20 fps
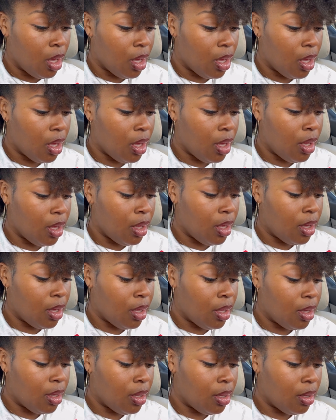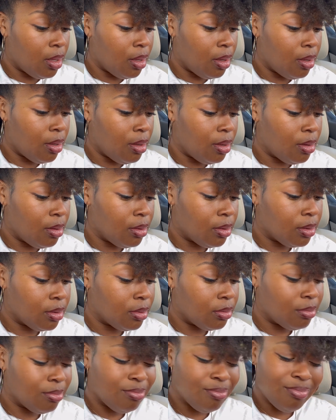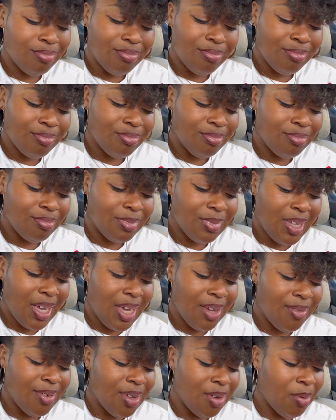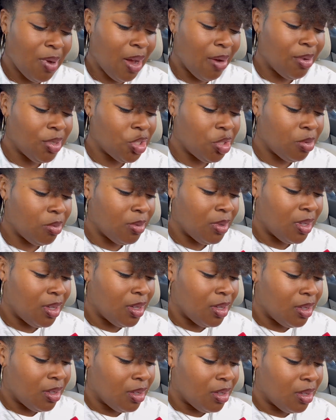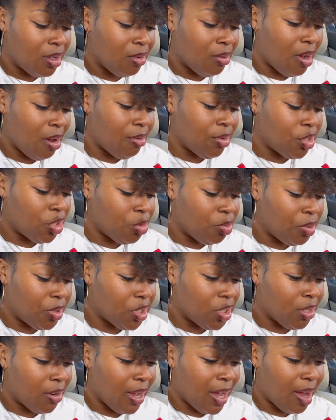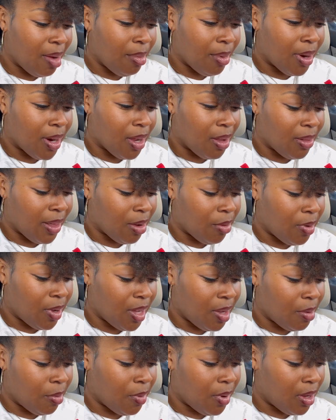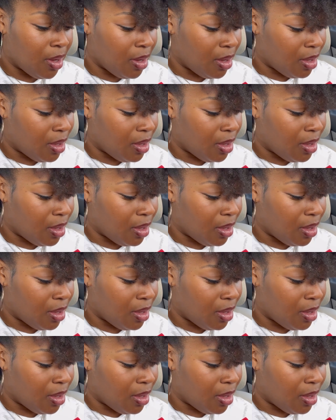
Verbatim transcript: Uh, David, why would you? why would you put your eyebrow? Like, what, what?